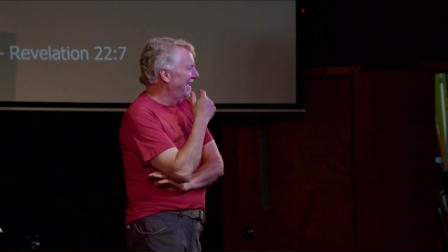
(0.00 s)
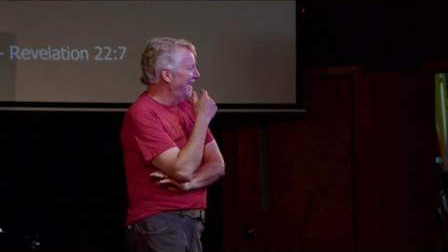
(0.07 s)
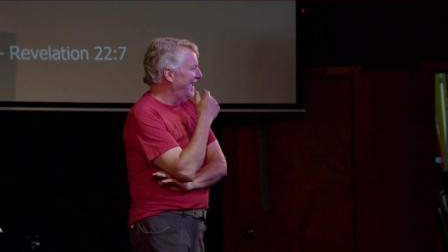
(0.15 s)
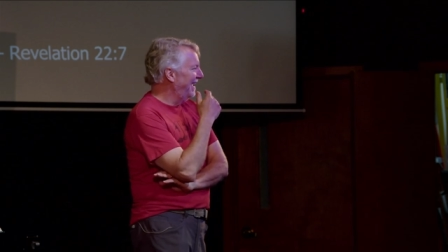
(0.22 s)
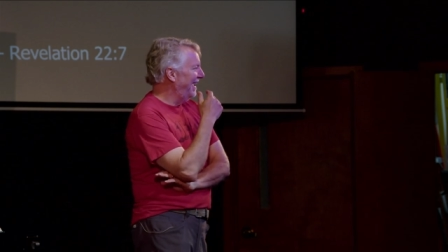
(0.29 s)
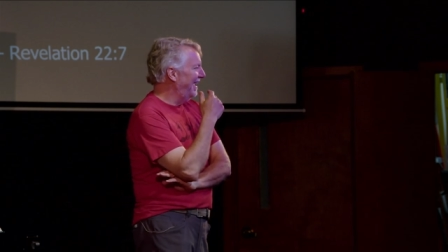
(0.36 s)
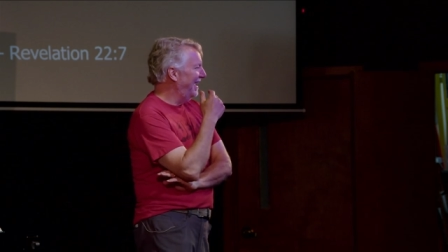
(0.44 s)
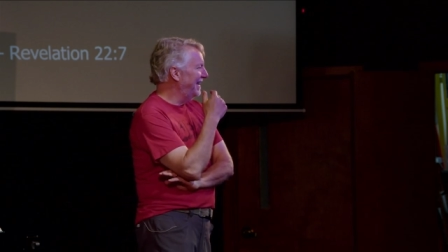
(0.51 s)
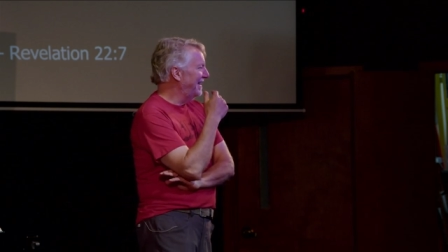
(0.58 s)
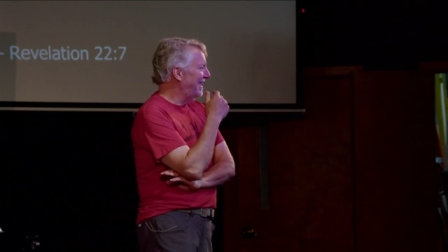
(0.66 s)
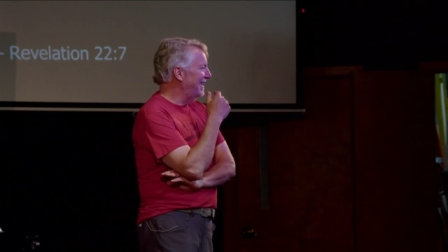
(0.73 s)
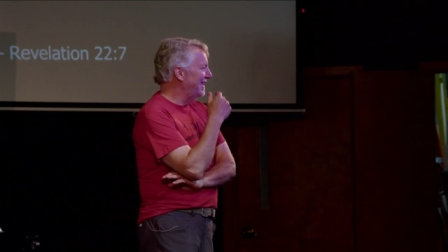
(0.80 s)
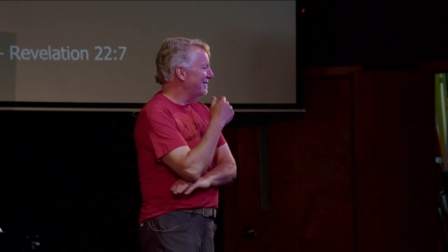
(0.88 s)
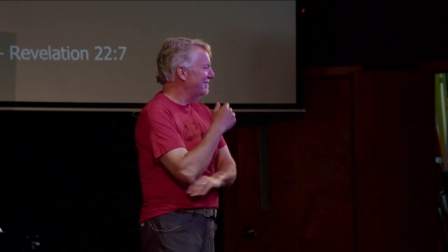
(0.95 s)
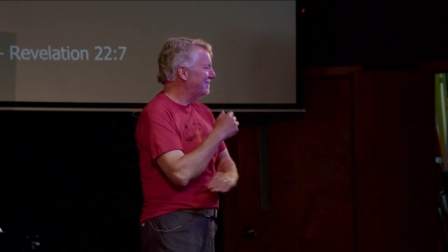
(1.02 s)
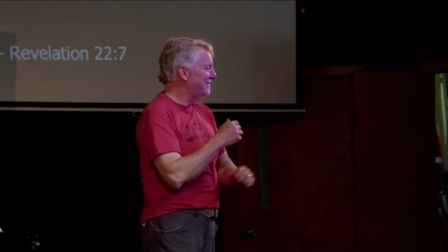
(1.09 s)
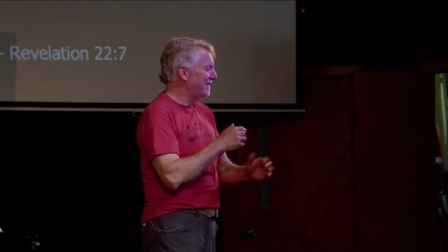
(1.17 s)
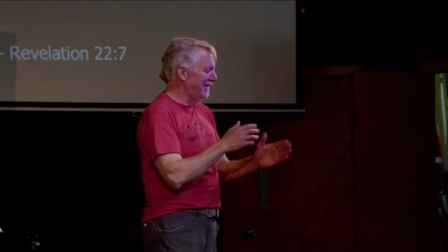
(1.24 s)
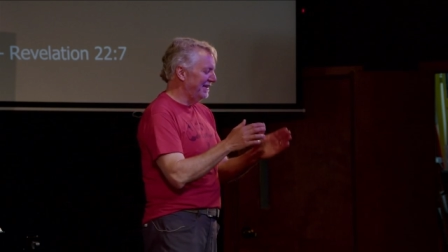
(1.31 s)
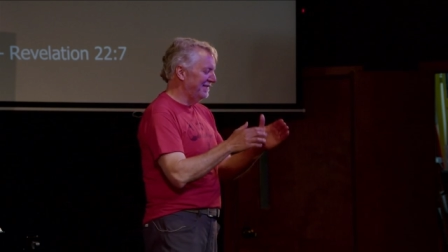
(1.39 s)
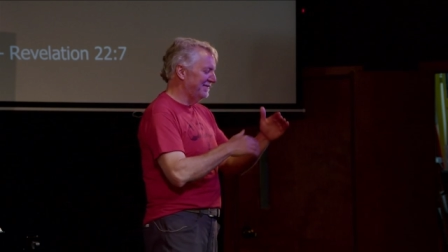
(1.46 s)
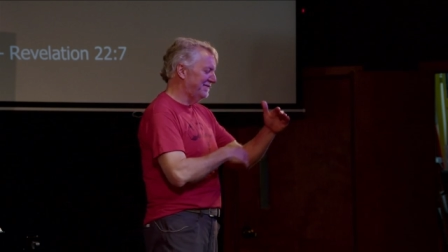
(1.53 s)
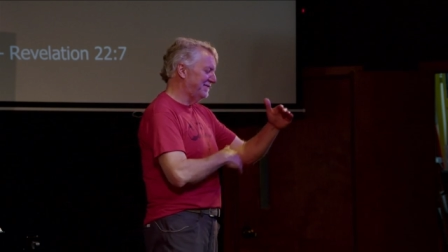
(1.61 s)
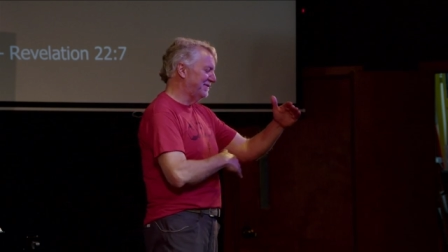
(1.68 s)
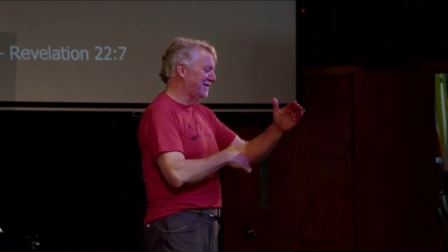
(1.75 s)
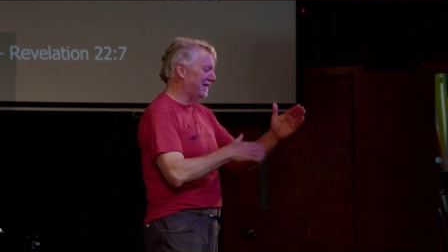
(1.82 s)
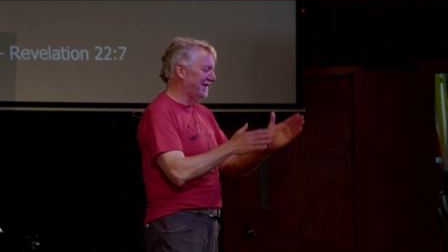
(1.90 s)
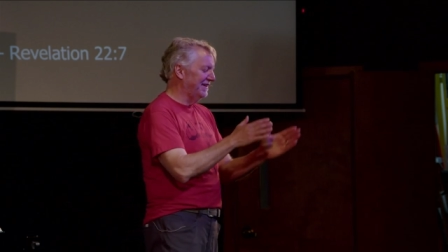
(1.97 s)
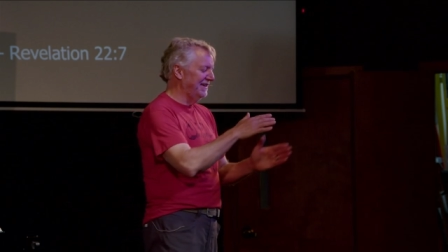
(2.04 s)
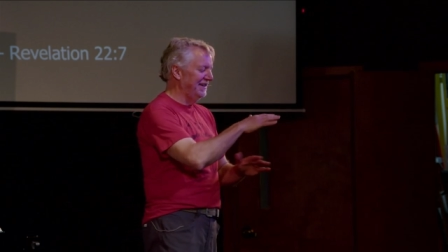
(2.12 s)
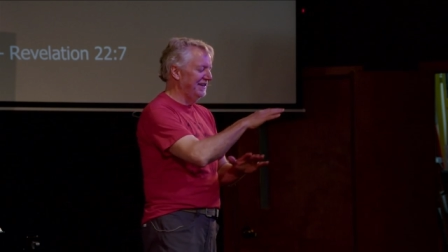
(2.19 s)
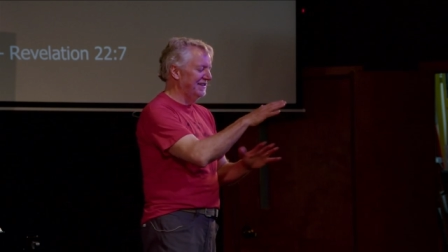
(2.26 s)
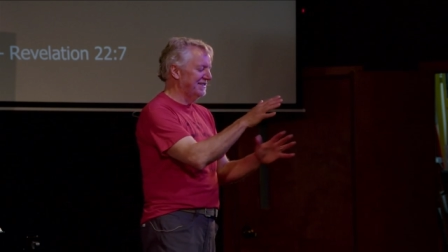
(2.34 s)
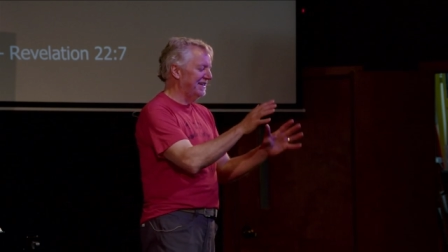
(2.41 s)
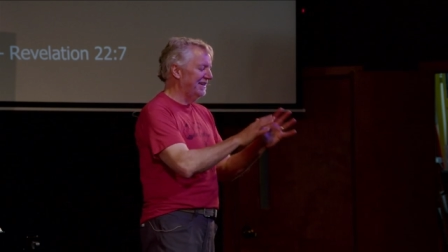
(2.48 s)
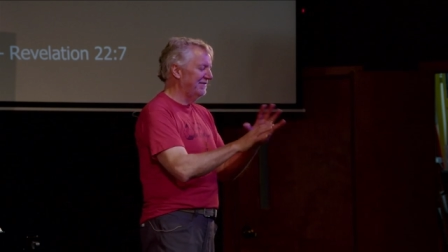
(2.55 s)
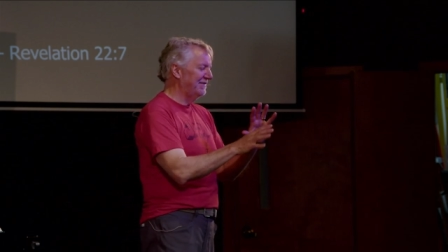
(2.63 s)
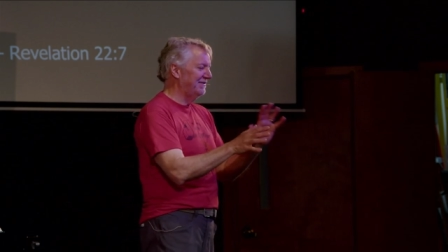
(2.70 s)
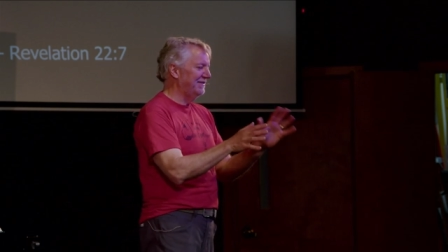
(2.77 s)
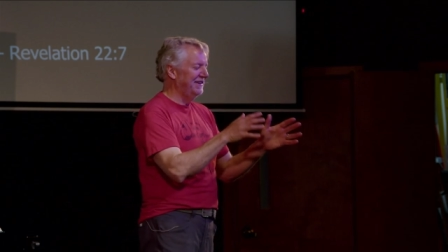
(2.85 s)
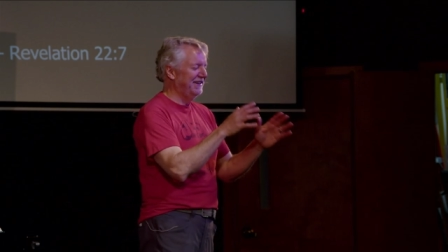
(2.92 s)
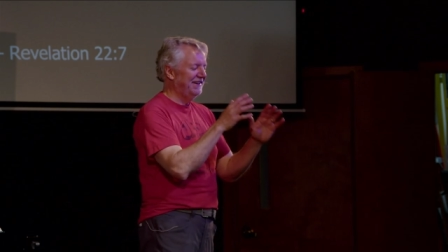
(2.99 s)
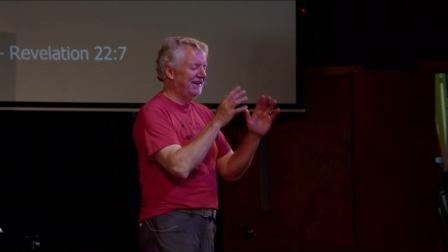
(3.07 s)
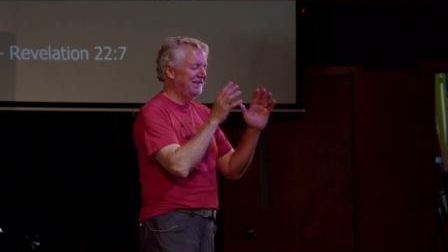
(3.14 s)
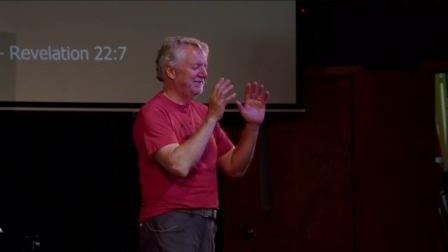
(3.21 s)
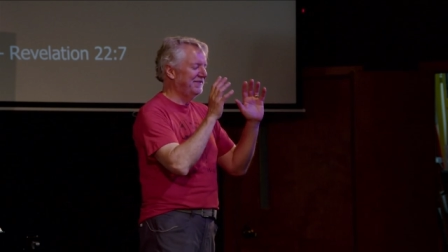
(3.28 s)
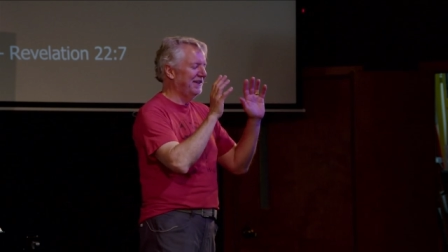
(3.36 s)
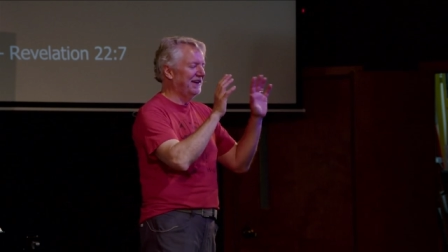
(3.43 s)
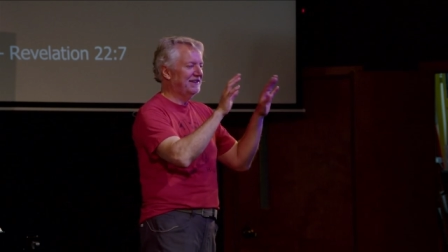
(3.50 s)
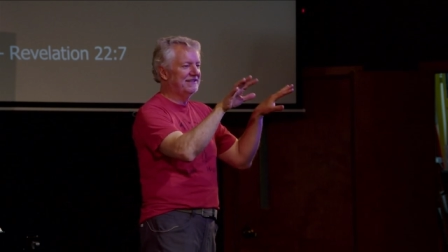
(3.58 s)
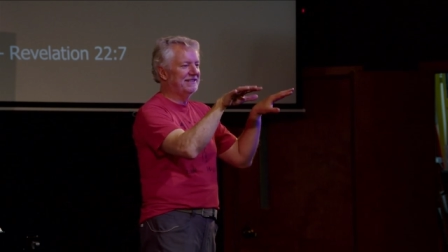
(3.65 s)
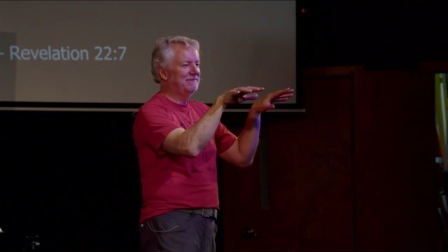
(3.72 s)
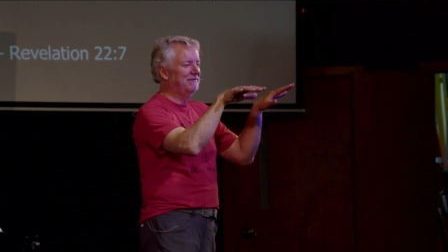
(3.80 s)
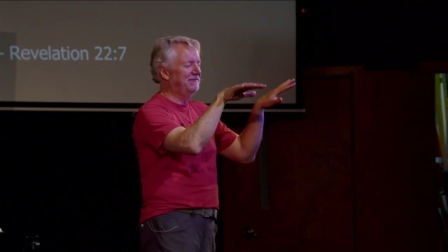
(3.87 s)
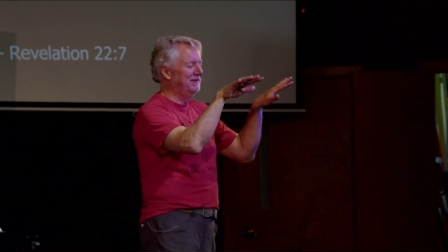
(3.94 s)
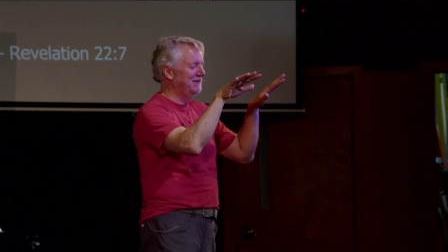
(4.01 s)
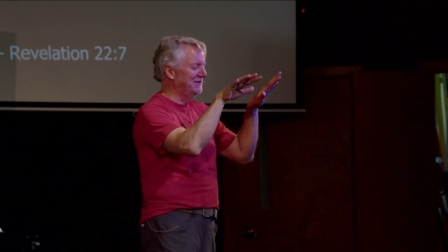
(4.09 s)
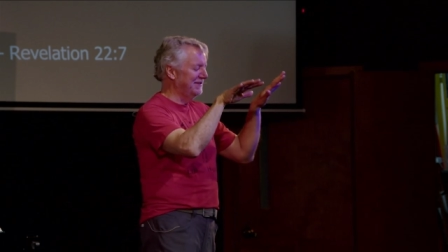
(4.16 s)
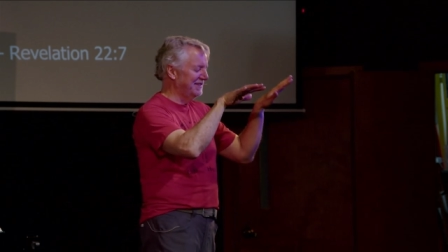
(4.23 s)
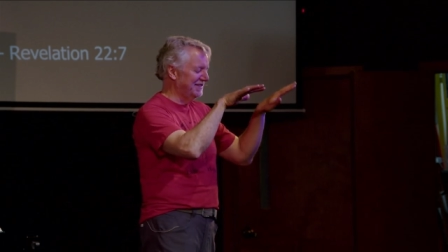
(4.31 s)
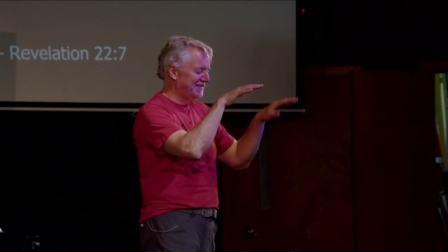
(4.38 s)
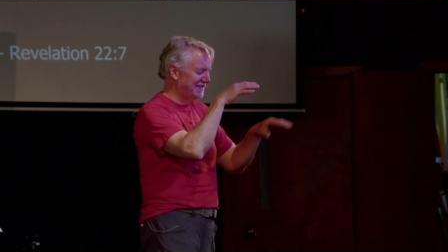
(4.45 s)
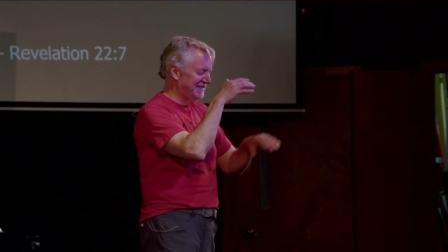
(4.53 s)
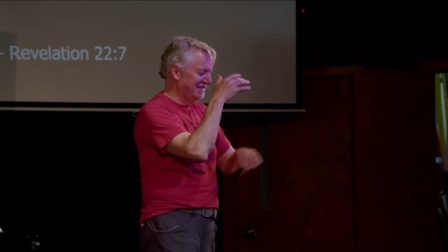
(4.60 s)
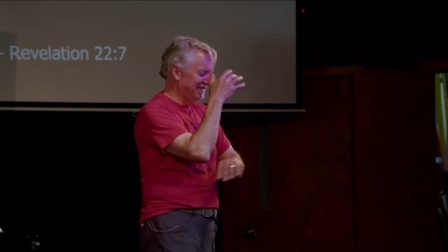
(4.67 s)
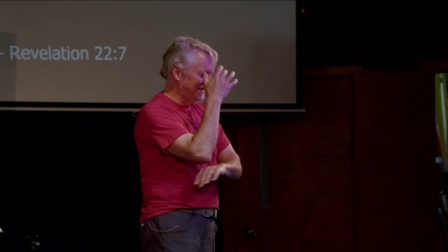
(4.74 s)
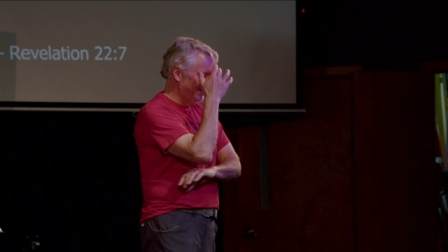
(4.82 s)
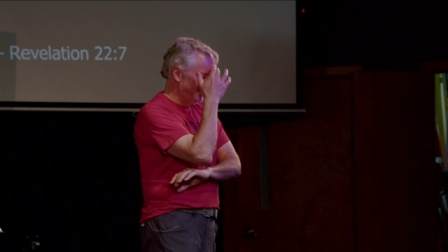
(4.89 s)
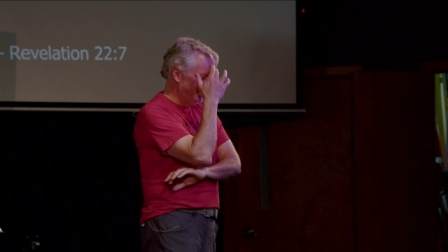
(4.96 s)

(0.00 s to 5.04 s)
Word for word: And I have, I have drawings, I have everything, and I've talked to some of you in this, in